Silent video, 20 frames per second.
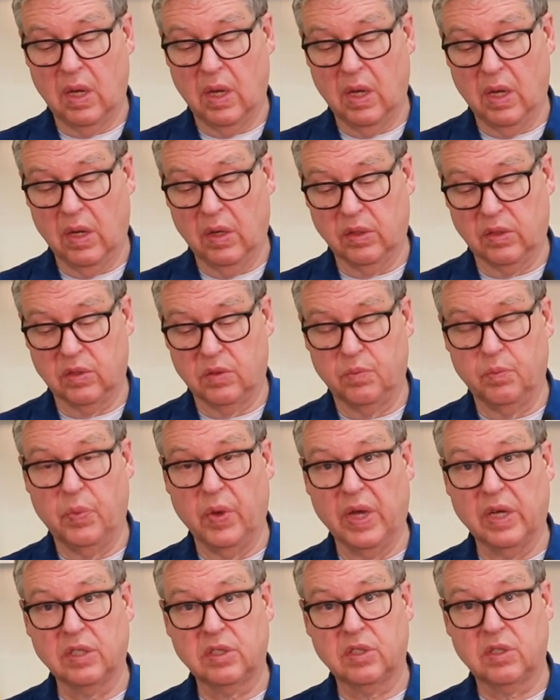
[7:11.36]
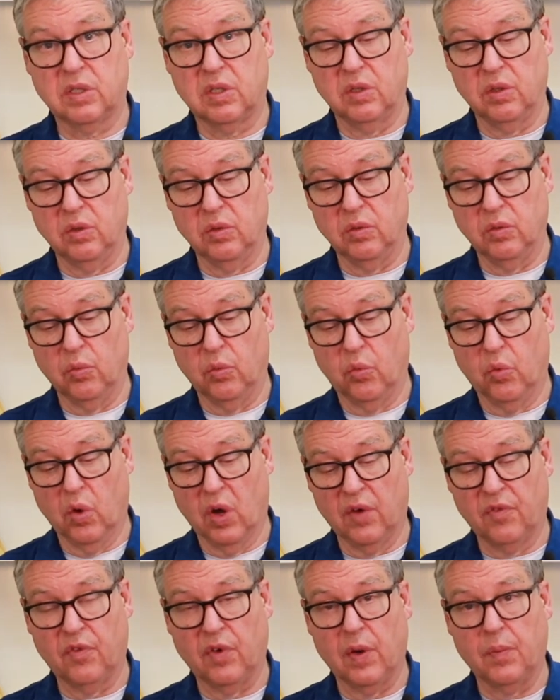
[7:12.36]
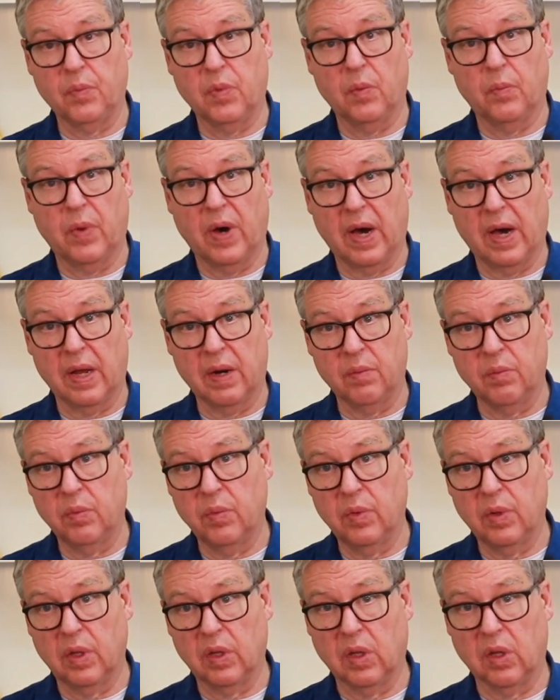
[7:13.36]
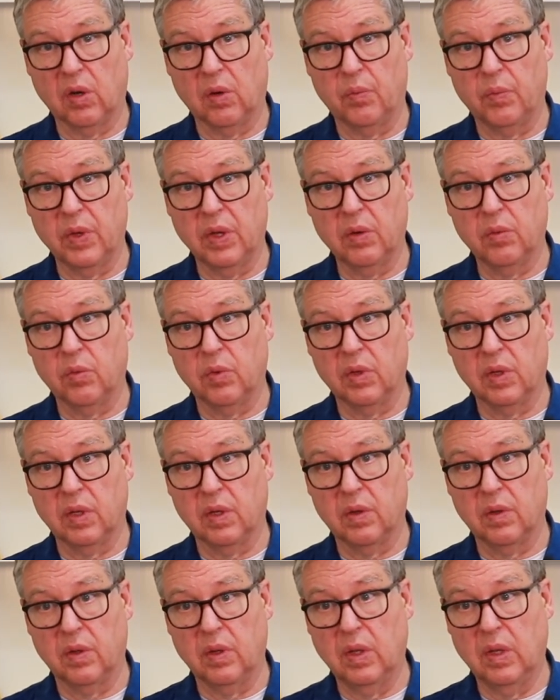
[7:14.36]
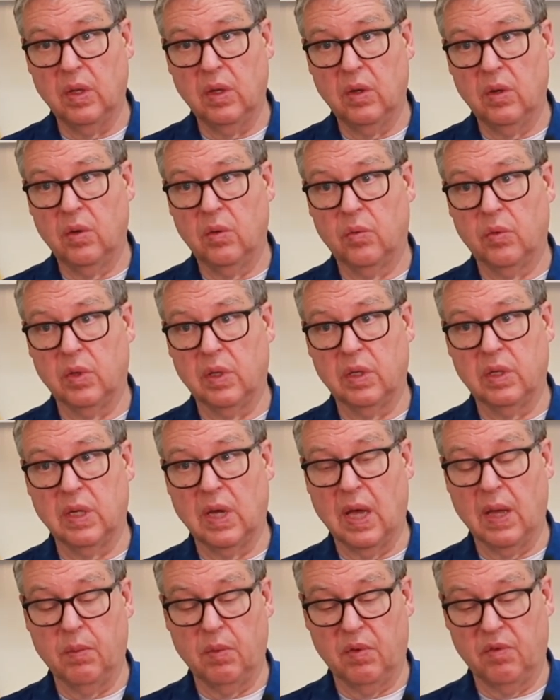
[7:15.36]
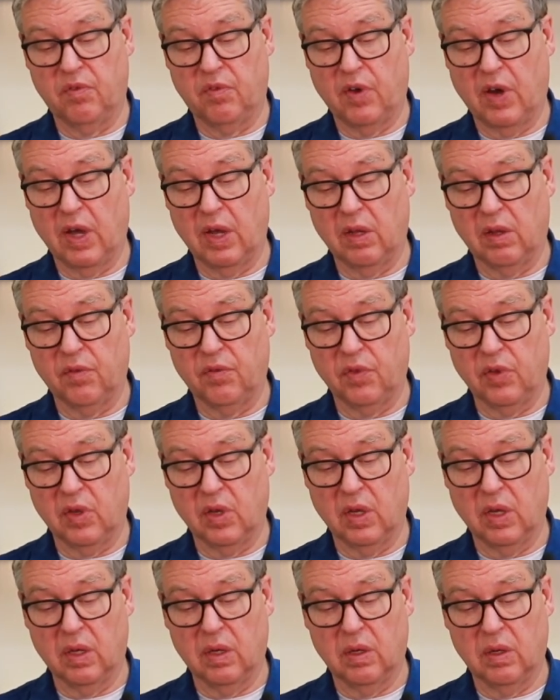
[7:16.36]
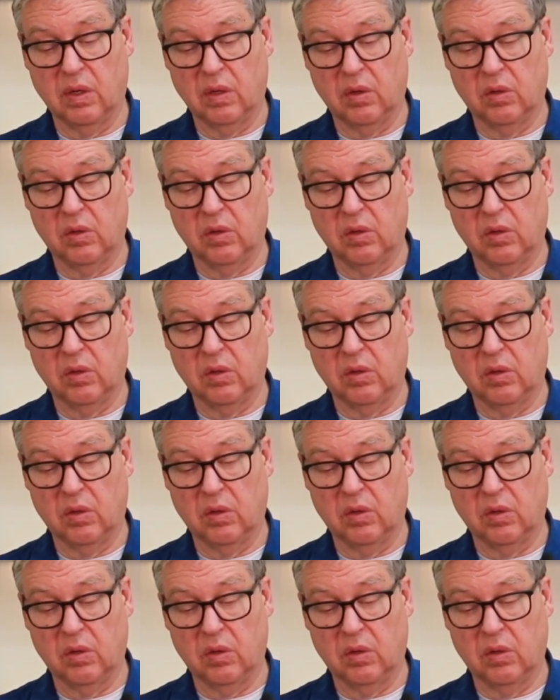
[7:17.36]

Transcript: It's best to rough up the bottom a little bit with a diamond file if you can,